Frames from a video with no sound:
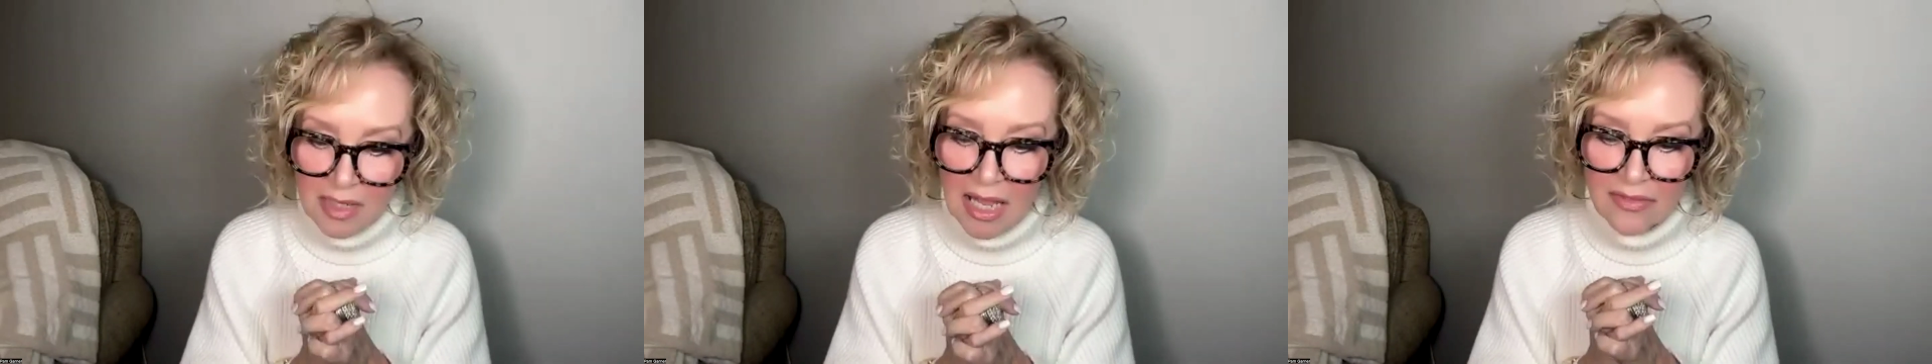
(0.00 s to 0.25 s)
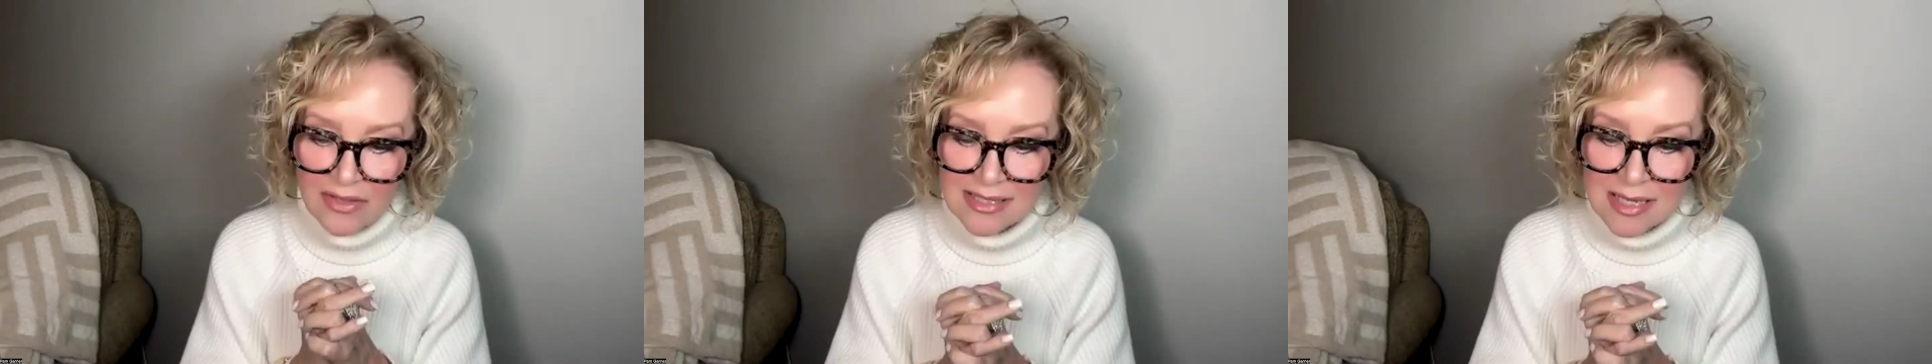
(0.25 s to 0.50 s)

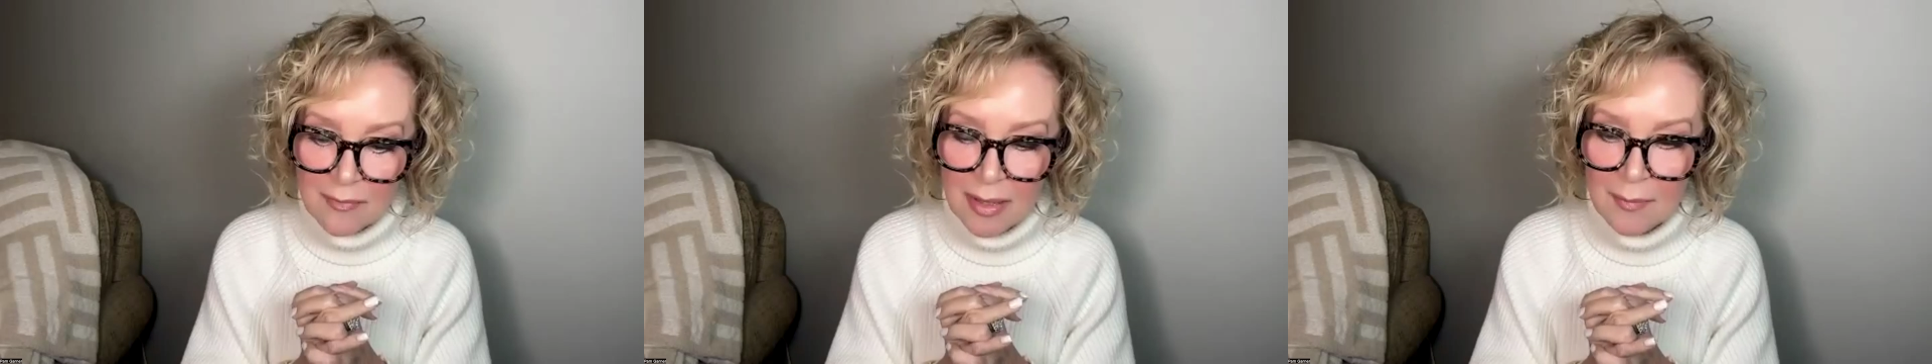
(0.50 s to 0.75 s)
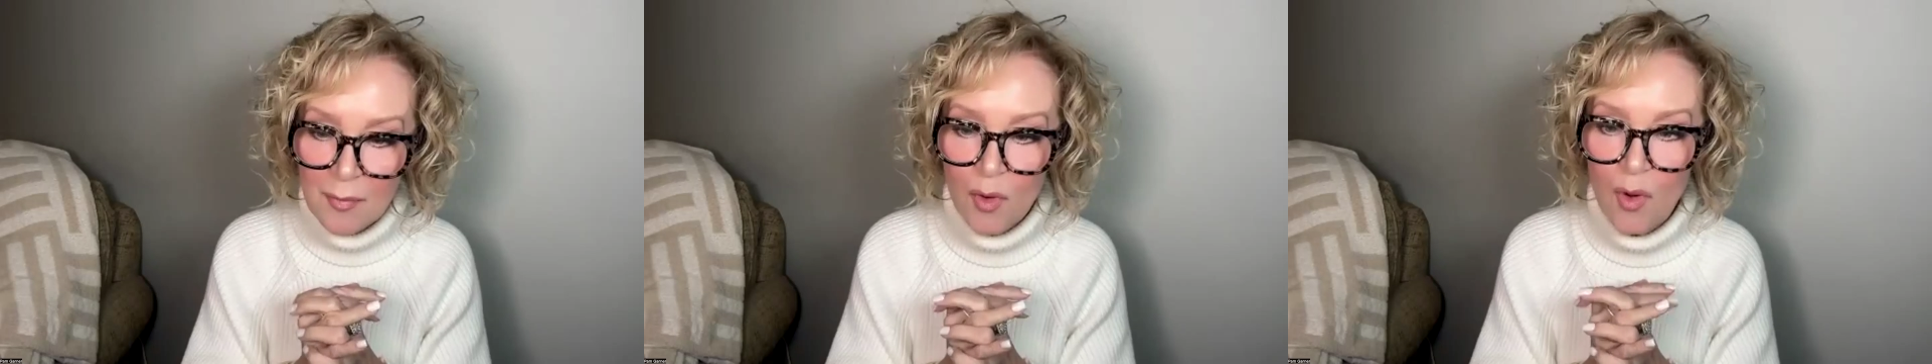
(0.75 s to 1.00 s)
And then some
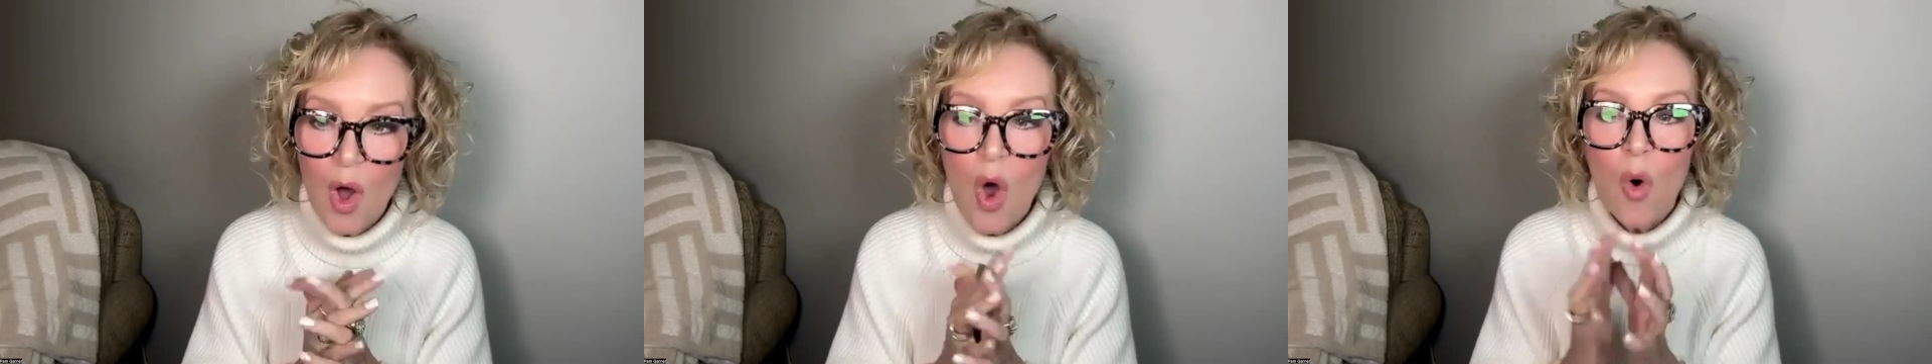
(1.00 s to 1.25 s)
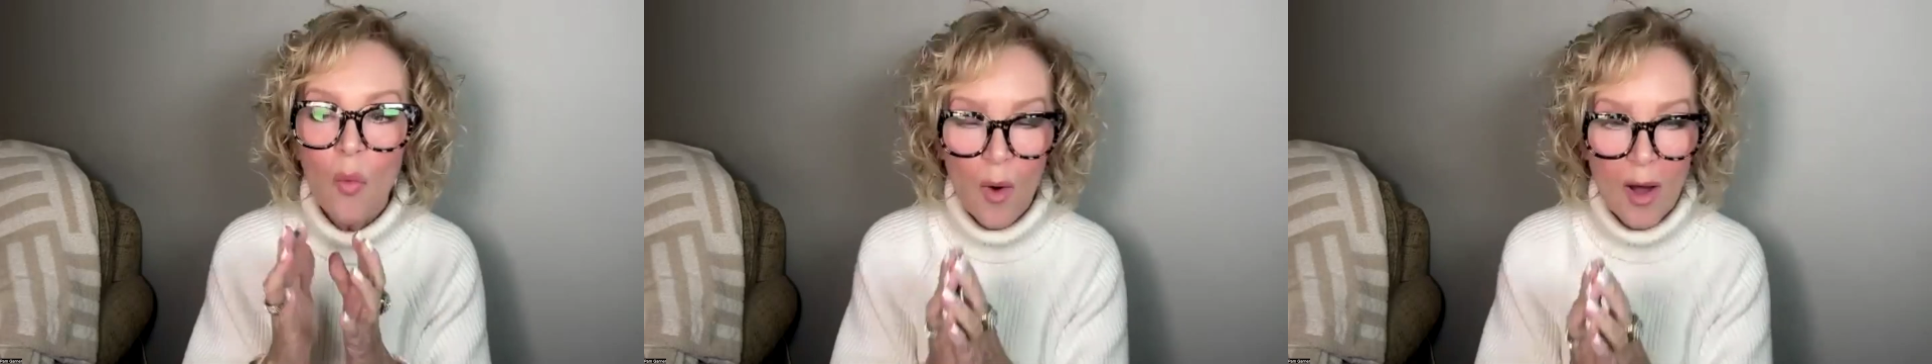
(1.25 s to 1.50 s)
people
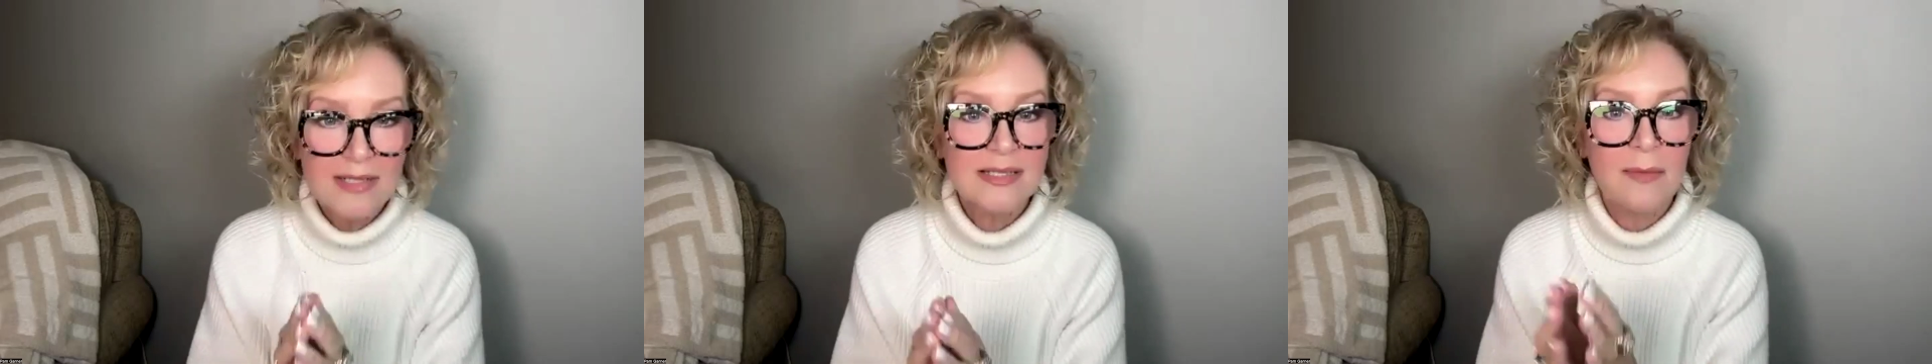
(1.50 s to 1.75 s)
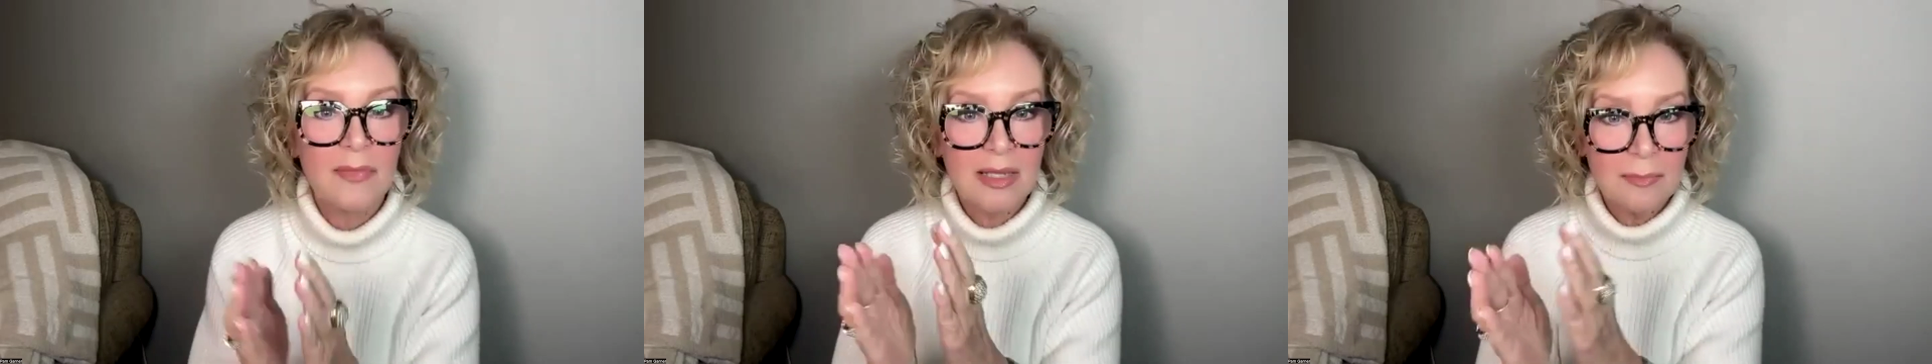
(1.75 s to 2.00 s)
want
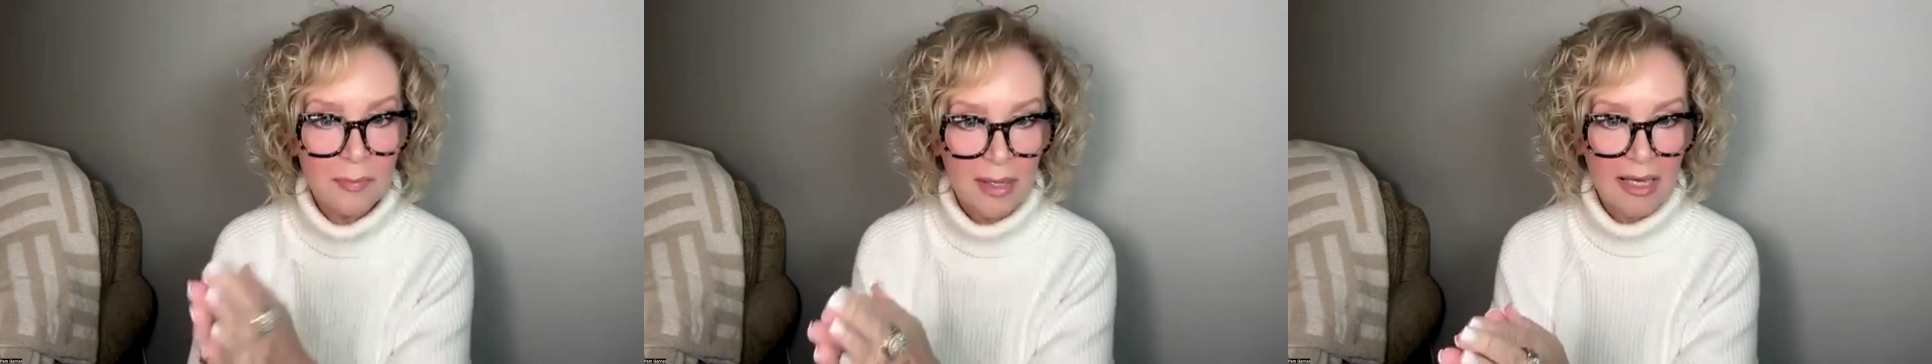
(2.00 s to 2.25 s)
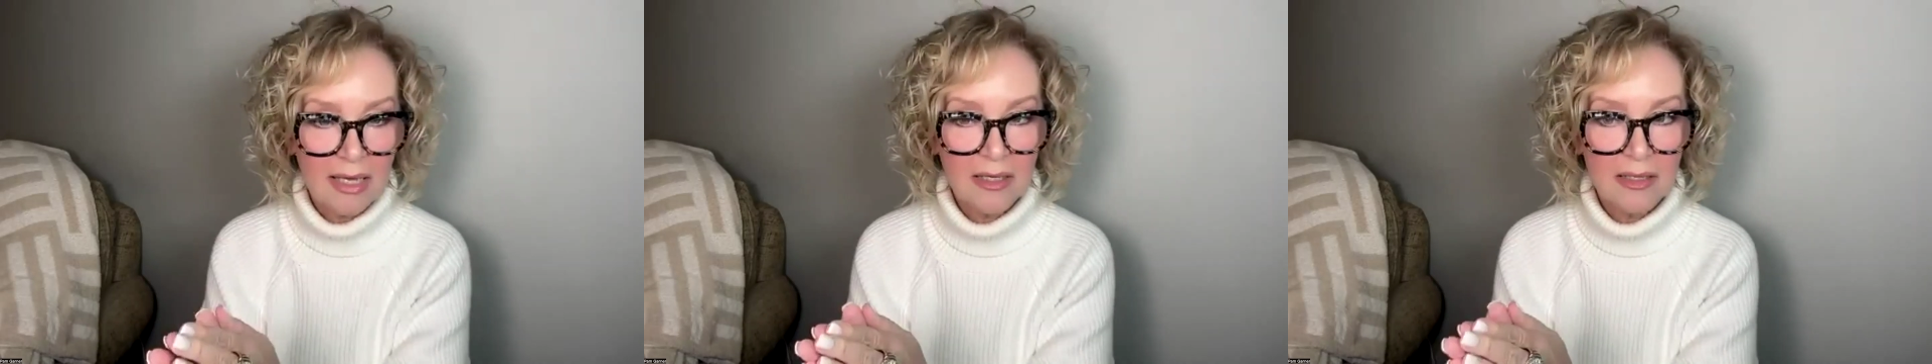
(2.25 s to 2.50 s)
something
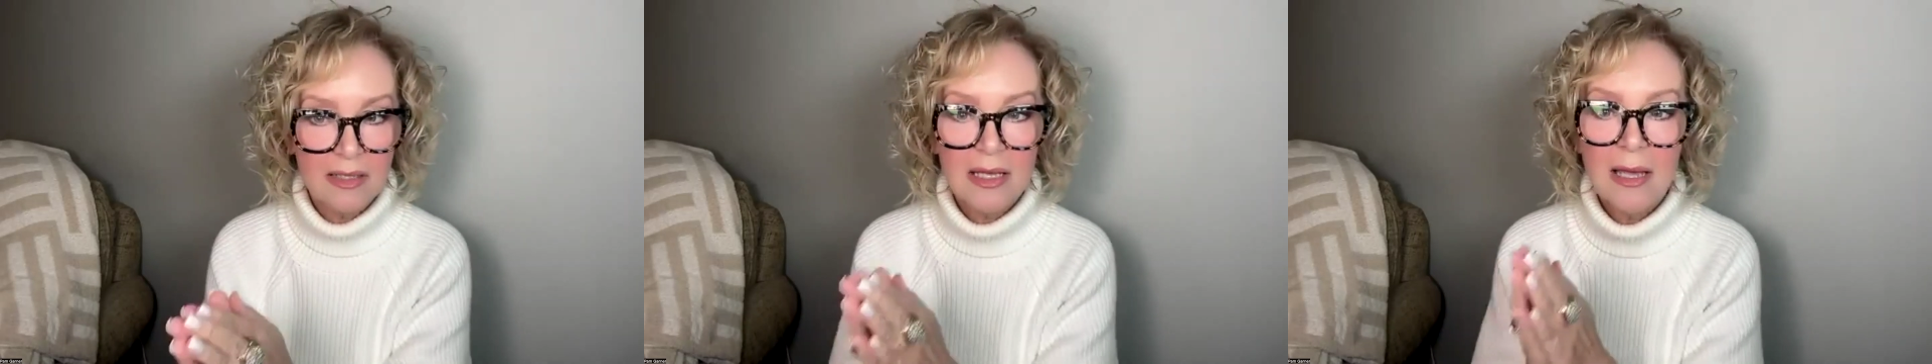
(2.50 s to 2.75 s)
big.